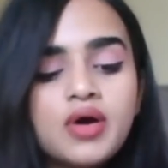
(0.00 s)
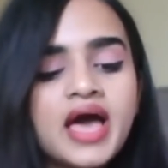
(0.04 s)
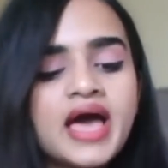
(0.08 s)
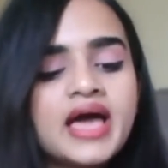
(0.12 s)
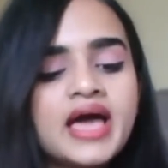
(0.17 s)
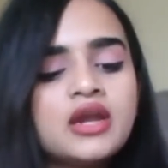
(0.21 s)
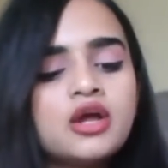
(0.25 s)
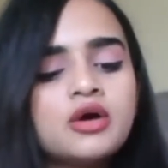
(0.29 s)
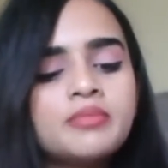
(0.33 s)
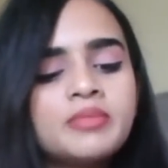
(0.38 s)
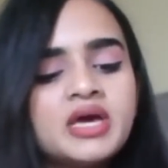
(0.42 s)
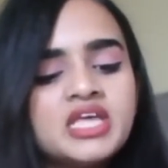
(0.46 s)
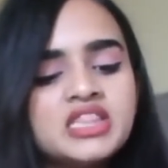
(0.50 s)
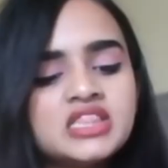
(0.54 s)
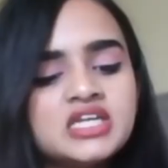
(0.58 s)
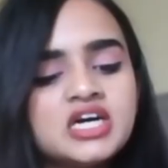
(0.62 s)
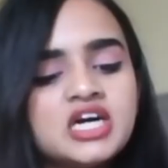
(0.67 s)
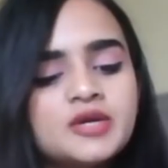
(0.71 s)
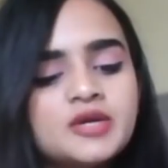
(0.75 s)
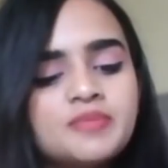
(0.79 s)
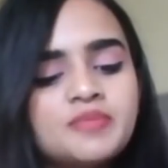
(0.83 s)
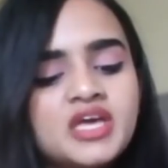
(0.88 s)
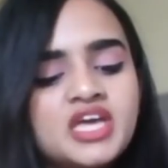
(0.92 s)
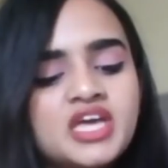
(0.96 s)
And on my
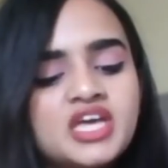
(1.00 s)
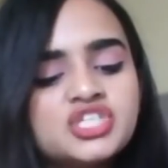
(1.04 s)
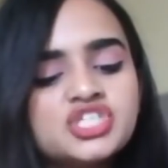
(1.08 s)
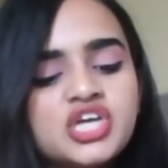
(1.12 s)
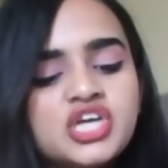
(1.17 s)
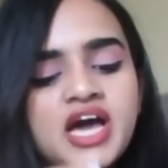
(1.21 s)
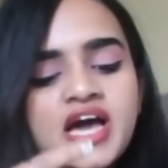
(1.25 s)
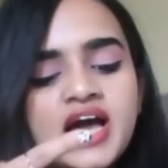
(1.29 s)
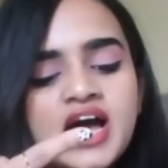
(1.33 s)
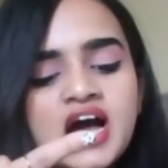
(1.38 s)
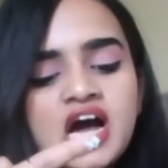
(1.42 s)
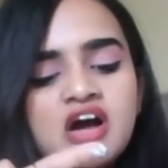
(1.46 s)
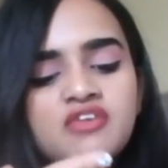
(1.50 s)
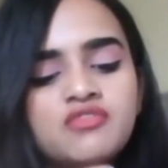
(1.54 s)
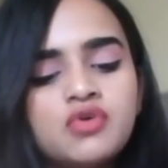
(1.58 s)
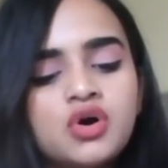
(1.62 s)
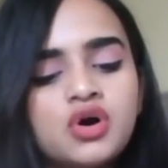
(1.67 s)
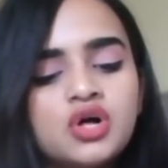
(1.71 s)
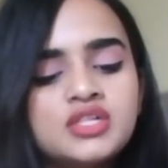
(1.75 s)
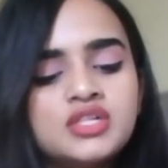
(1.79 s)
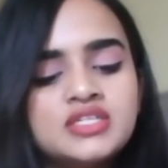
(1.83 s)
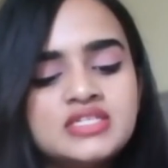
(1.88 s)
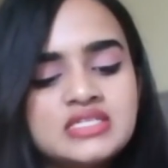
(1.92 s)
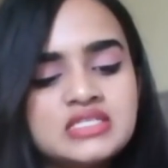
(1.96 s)
third page I have
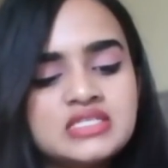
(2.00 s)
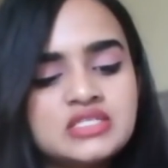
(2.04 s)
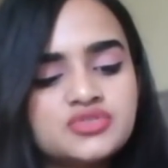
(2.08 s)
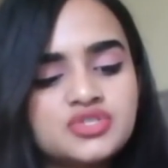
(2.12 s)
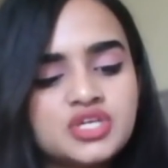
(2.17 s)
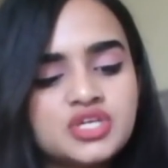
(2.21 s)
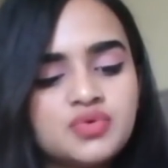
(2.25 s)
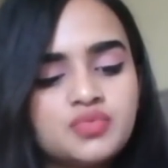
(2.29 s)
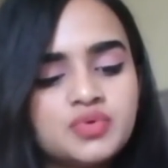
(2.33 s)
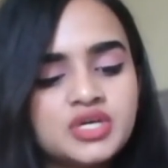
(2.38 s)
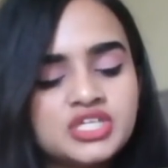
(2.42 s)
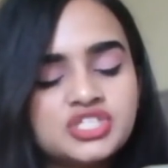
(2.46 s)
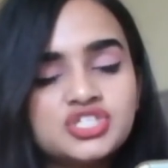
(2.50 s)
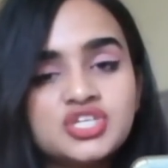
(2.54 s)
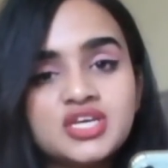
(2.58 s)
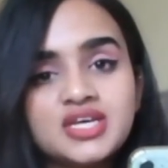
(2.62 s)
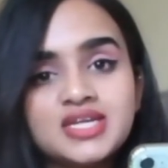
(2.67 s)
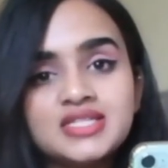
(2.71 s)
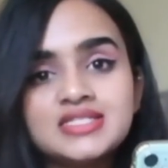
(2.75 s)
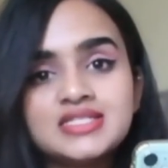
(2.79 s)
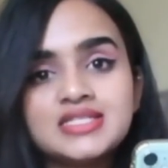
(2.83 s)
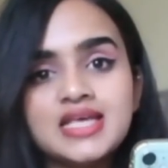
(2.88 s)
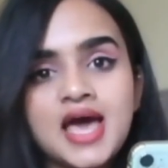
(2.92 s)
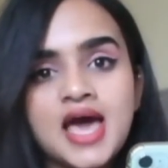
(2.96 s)
all these 3
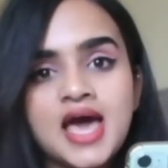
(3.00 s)
widgets,